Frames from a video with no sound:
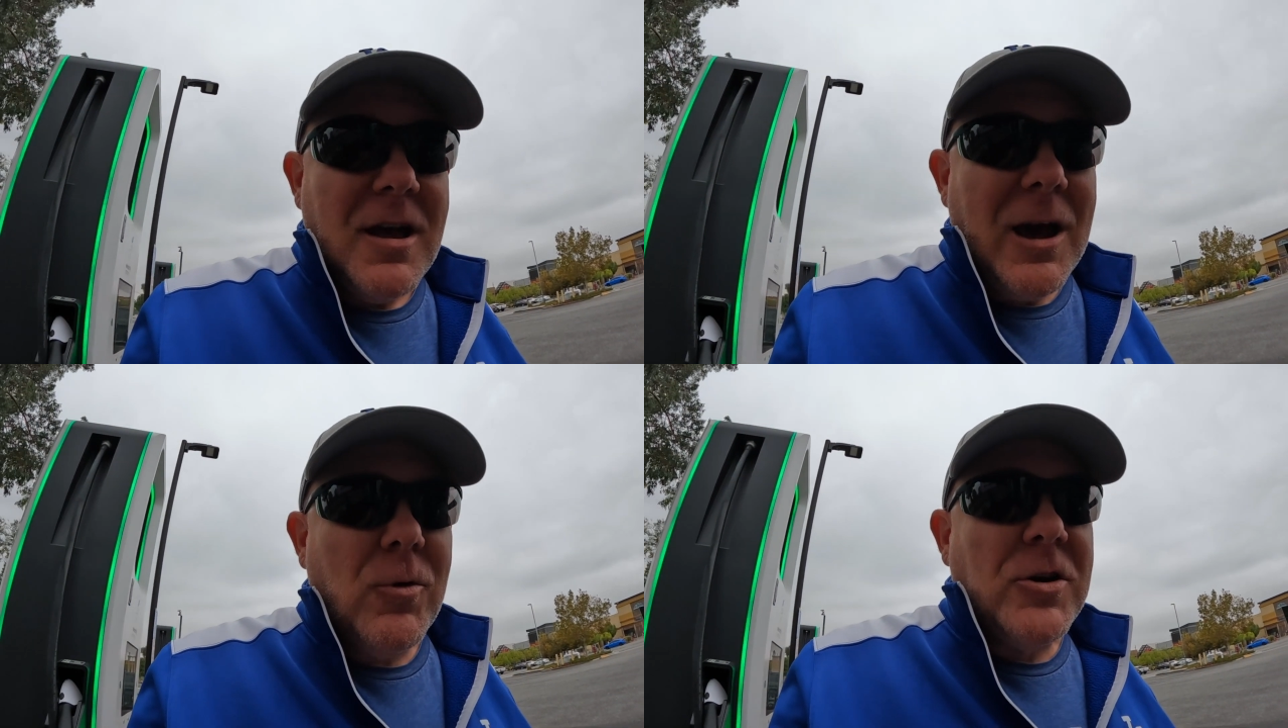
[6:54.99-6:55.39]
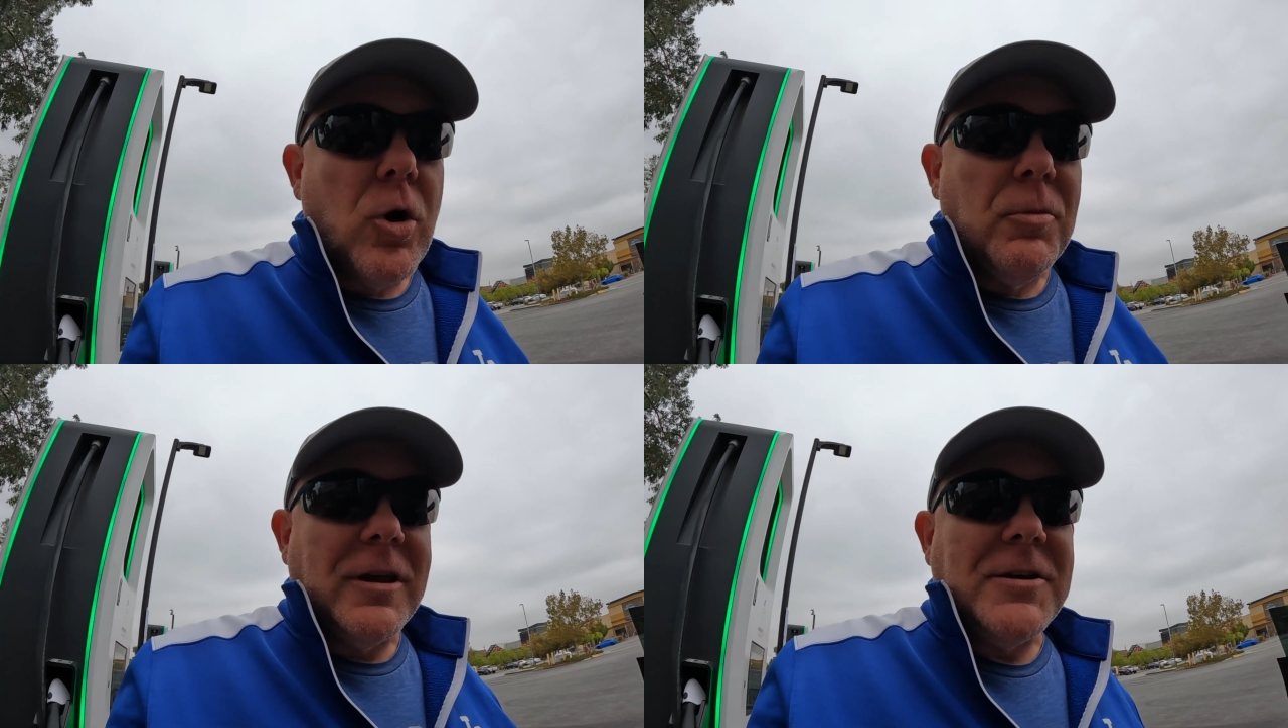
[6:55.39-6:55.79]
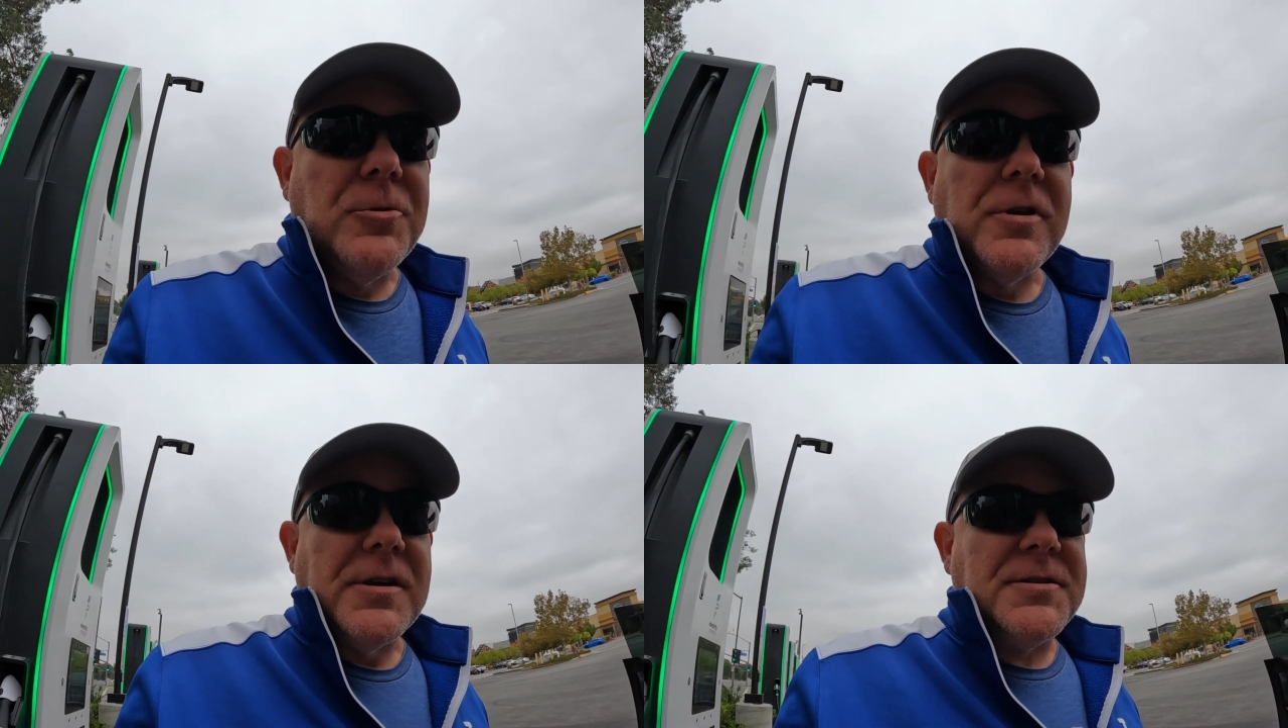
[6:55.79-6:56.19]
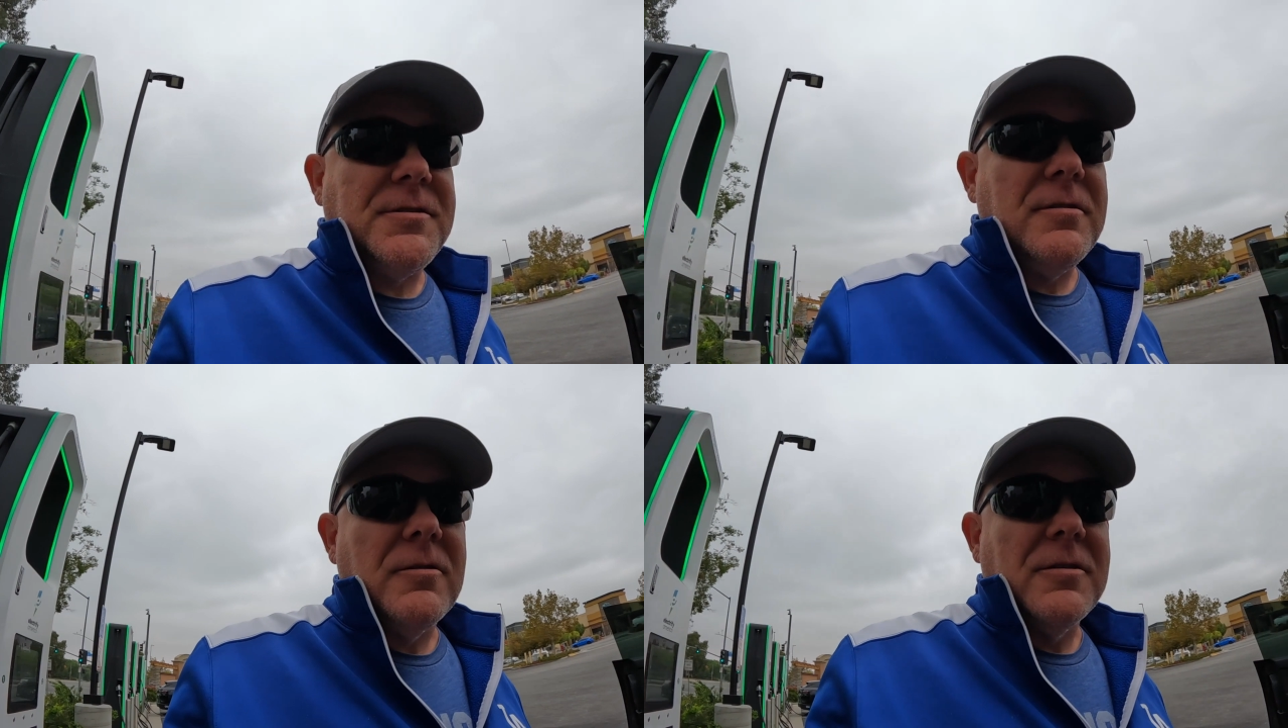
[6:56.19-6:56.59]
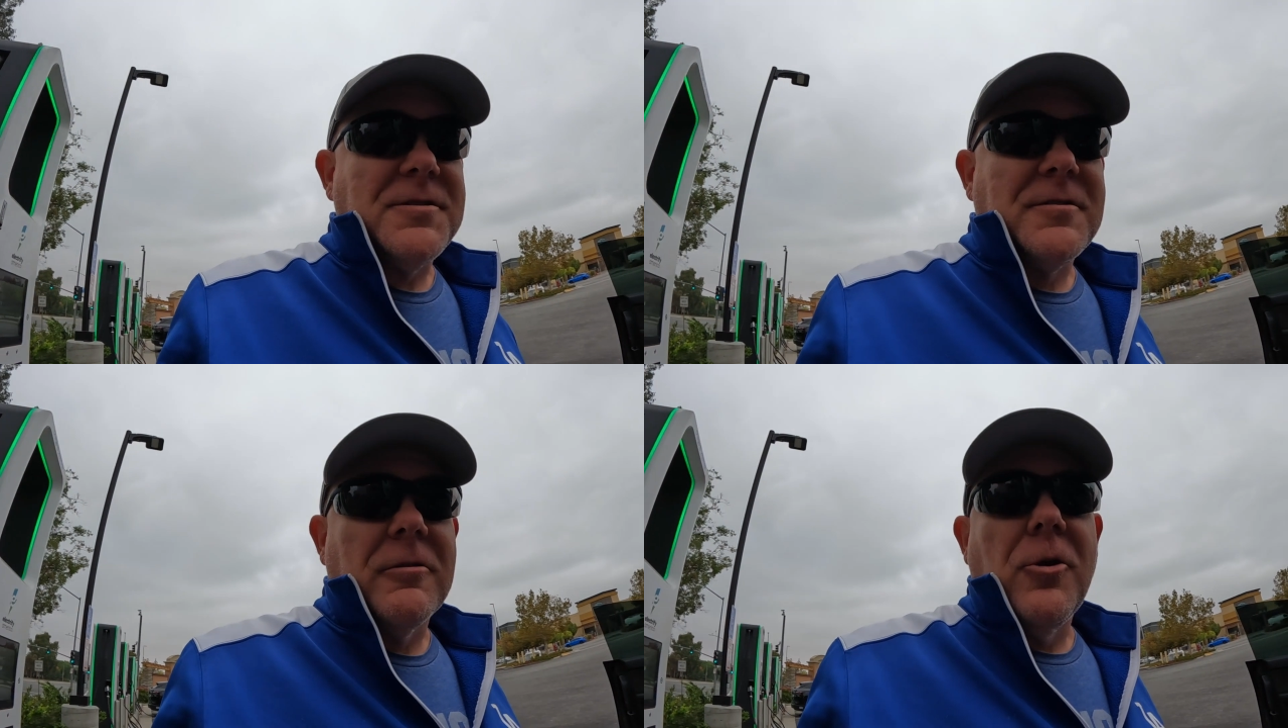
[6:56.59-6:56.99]
I wouldn't normally do this.
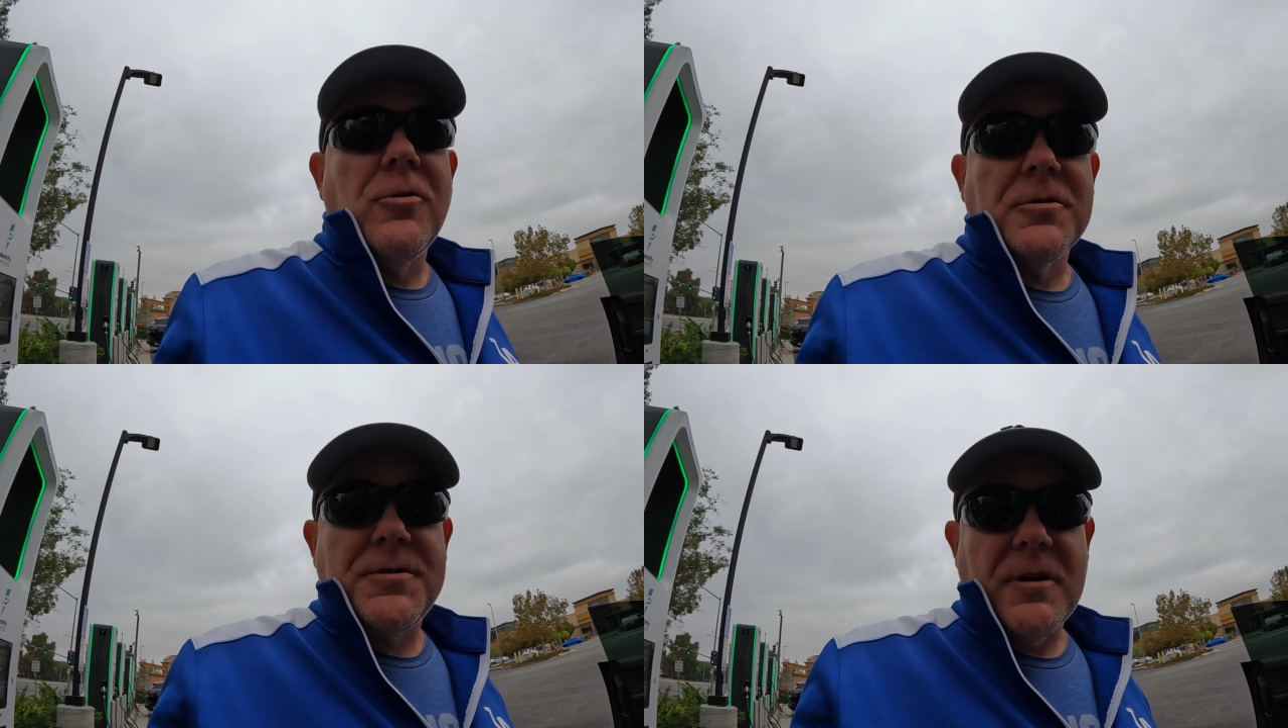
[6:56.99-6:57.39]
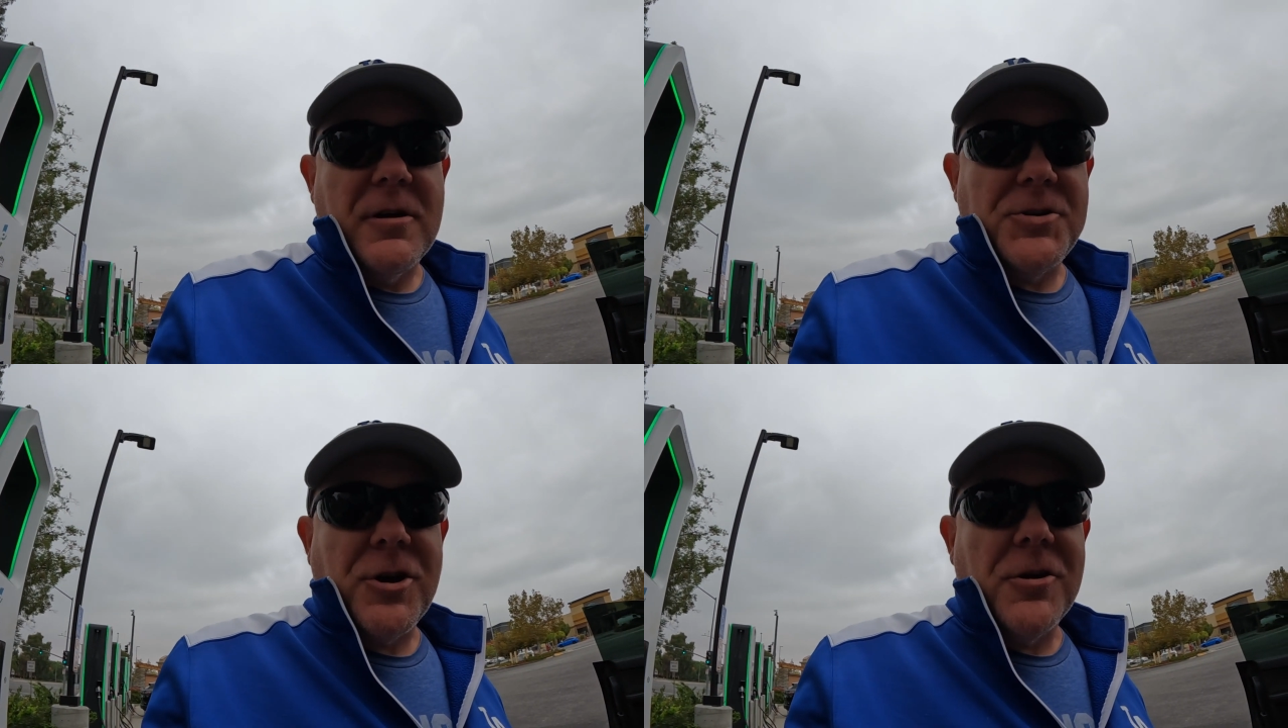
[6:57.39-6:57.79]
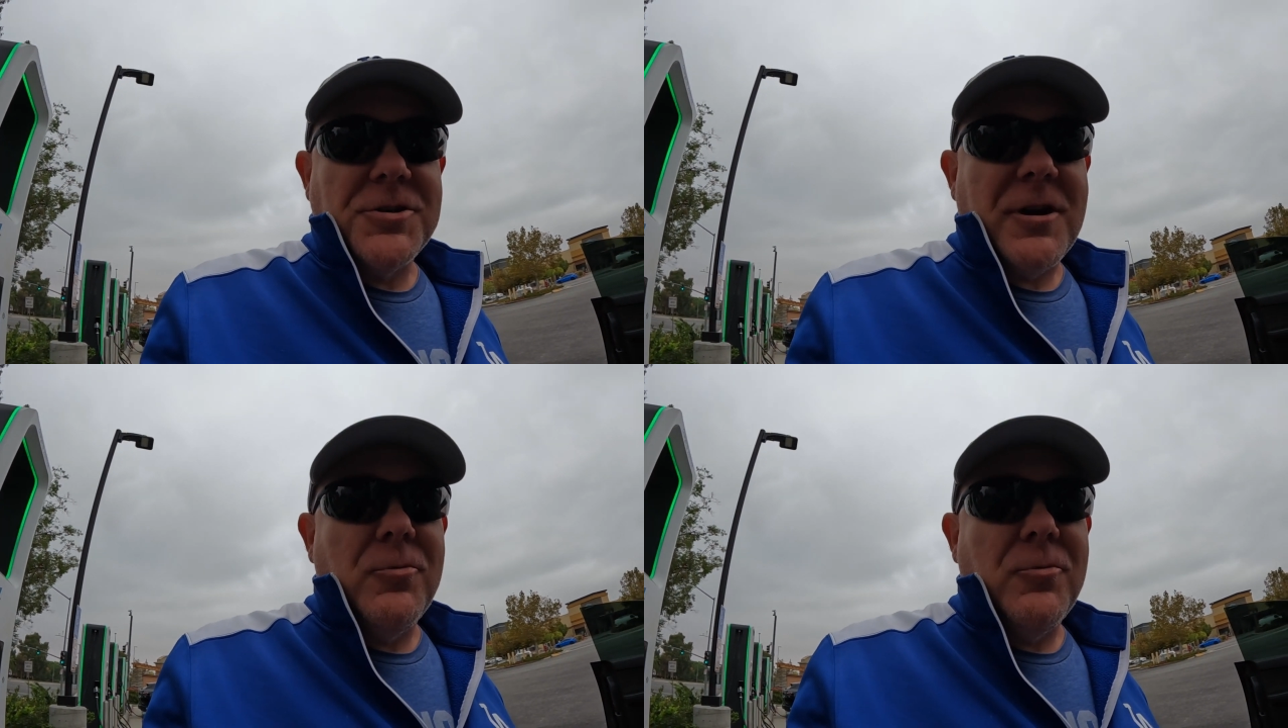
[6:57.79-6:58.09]
This is our local our charger.